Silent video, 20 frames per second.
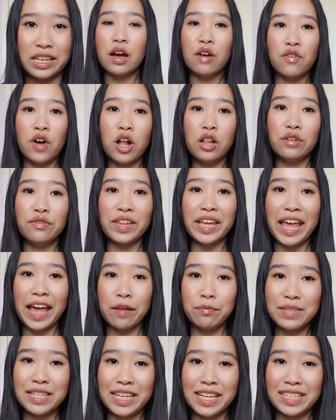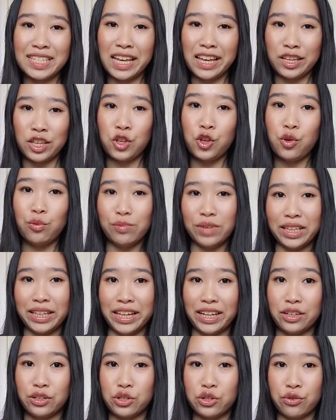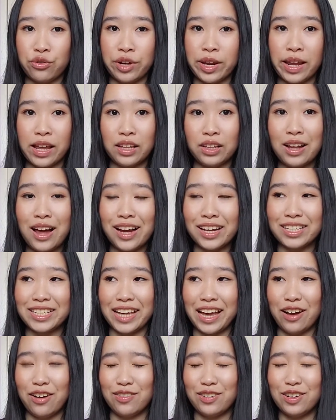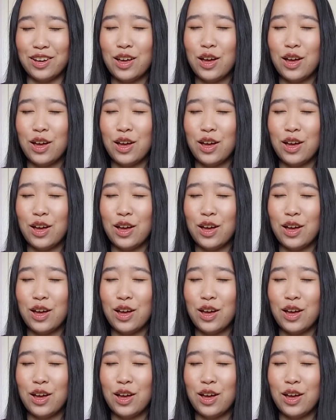of all of the empties I accumulated during lockdown.